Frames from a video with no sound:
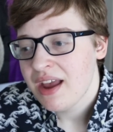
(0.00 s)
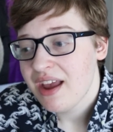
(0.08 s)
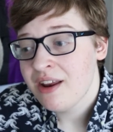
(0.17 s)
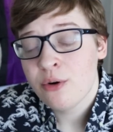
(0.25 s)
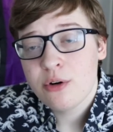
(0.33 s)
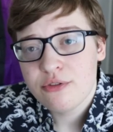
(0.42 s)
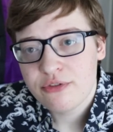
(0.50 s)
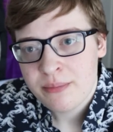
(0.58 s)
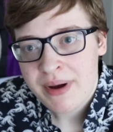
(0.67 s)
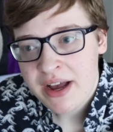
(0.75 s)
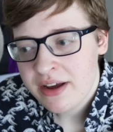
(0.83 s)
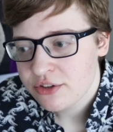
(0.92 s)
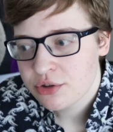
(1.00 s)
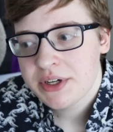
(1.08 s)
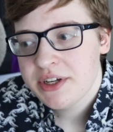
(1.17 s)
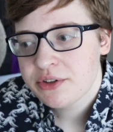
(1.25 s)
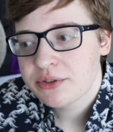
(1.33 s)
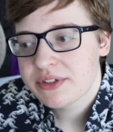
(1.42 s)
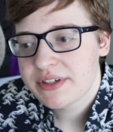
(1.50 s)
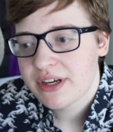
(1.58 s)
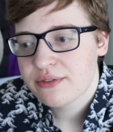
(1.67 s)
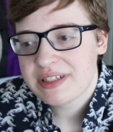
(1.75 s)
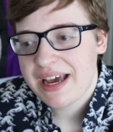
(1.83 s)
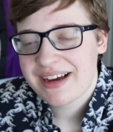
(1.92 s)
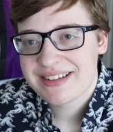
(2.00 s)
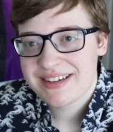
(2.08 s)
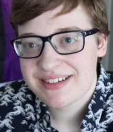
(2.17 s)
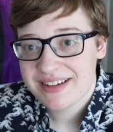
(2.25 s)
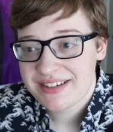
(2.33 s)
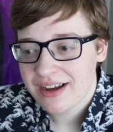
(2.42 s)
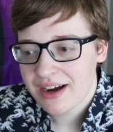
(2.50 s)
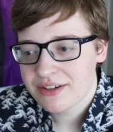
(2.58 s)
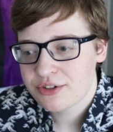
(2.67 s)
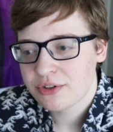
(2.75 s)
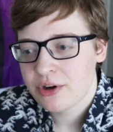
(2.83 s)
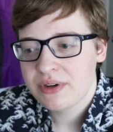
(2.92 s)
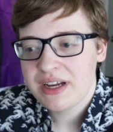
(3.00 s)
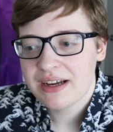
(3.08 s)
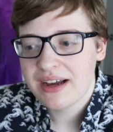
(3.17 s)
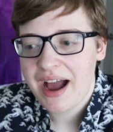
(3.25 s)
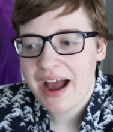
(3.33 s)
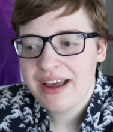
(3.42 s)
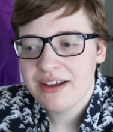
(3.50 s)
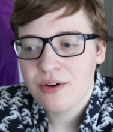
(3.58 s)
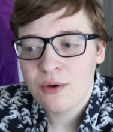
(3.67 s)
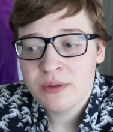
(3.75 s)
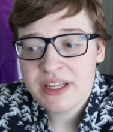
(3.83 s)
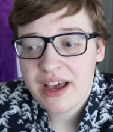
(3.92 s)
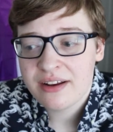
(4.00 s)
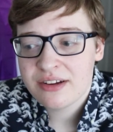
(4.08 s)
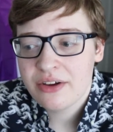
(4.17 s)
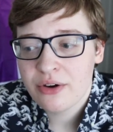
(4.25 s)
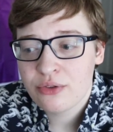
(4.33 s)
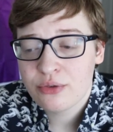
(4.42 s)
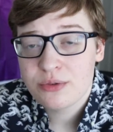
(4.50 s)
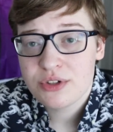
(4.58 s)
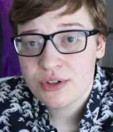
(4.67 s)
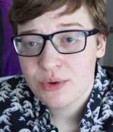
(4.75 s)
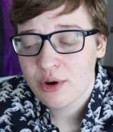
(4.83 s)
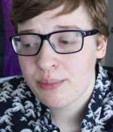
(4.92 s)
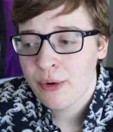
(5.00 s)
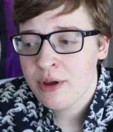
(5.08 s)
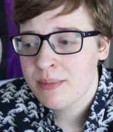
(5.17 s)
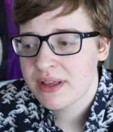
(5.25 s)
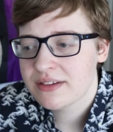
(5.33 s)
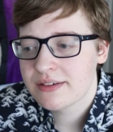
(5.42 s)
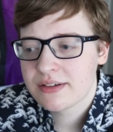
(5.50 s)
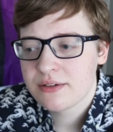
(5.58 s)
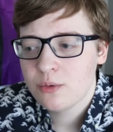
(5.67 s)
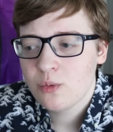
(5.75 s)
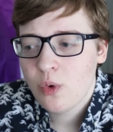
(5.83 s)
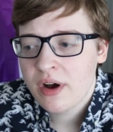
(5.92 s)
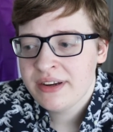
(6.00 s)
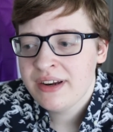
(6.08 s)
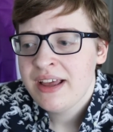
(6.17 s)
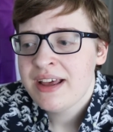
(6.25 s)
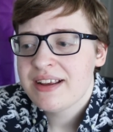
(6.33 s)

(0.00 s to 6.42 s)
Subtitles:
In order for my 20-year-old self to access testosterone, I only had to go through 2 appointments. One